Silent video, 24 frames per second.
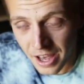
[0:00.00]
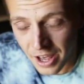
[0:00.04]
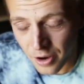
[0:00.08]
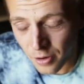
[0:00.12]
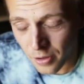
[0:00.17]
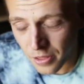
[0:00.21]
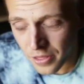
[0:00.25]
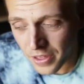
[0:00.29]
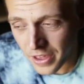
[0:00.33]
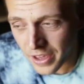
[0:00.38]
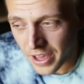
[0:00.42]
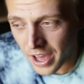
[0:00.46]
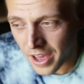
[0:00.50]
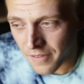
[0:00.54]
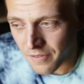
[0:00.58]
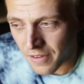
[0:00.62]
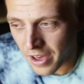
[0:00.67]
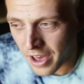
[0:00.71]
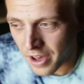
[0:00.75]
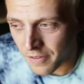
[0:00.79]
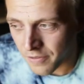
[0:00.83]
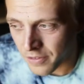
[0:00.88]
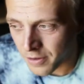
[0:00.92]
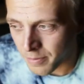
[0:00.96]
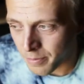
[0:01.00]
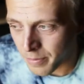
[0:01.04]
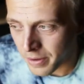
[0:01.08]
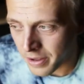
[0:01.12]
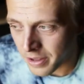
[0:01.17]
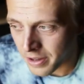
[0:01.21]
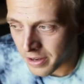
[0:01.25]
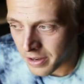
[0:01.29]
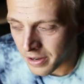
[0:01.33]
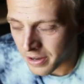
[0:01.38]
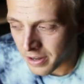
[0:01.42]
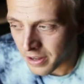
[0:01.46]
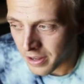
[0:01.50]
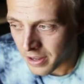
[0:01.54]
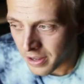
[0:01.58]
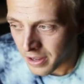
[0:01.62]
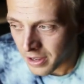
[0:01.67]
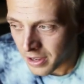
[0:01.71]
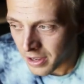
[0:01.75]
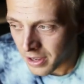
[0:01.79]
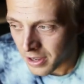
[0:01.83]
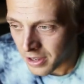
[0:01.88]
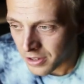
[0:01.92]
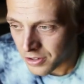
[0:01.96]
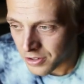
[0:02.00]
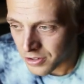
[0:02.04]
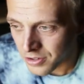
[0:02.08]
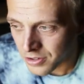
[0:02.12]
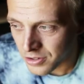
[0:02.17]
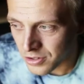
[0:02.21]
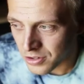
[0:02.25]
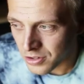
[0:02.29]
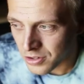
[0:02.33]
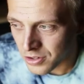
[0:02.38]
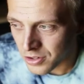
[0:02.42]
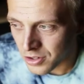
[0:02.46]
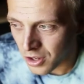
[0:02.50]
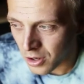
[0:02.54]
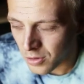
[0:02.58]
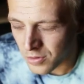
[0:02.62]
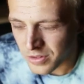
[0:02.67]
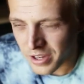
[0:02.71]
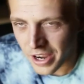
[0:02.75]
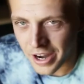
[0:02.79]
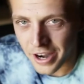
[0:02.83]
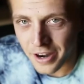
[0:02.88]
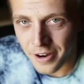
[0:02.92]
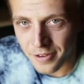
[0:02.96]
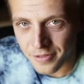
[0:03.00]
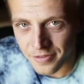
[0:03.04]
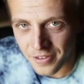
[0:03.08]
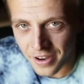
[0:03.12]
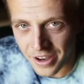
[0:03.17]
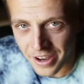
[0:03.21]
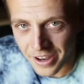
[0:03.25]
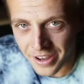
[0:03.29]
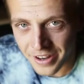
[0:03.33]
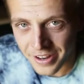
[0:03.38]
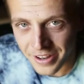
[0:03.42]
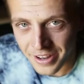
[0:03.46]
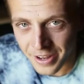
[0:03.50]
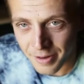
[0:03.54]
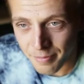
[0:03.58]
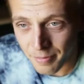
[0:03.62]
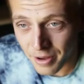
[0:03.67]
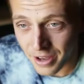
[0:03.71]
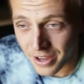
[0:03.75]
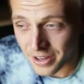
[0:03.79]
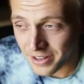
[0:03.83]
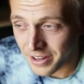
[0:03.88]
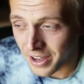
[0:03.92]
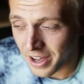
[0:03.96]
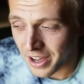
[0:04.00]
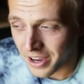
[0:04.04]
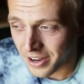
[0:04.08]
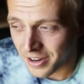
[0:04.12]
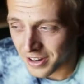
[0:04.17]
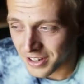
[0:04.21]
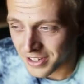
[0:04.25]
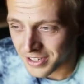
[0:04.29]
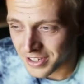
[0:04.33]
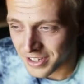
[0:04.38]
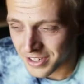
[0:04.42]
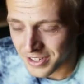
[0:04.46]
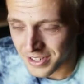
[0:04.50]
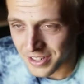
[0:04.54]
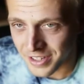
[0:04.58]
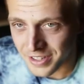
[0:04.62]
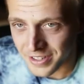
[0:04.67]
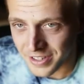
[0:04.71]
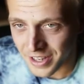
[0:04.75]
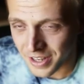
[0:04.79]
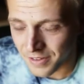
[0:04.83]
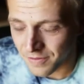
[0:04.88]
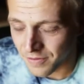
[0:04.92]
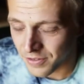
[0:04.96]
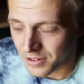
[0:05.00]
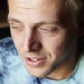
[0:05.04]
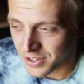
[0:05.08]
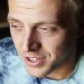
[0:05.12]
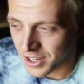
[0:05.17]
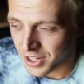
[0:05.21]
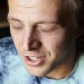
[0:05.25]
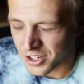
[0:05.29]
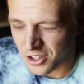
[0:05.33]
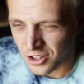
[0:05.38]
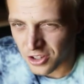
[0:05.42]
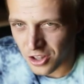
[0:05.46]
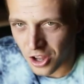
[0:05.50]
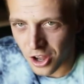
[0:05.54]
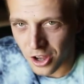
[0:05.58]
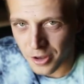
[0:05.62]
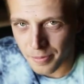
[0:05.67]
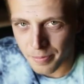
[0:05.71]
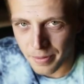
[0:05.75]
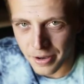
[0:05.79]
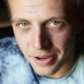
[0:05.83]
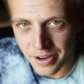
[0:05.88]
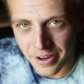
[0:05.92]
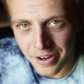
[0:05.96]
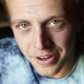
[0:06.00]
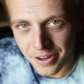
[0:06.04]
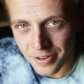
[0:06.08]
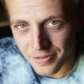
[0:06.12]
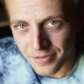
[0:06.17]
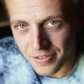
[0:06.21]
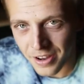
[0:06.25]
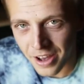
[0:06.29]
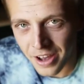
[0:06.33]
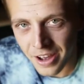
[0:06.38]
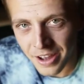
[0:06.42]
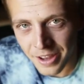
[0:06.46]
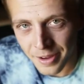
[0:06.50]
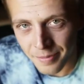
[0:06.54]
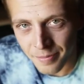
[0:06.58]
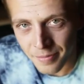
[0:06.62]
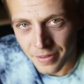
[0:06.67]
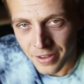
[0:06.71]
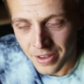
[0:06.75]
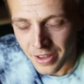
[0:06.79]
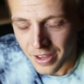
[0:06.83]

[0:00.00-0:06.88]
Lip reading: I don't think I've ever been so terrified in my entire existence and for such a long period of time.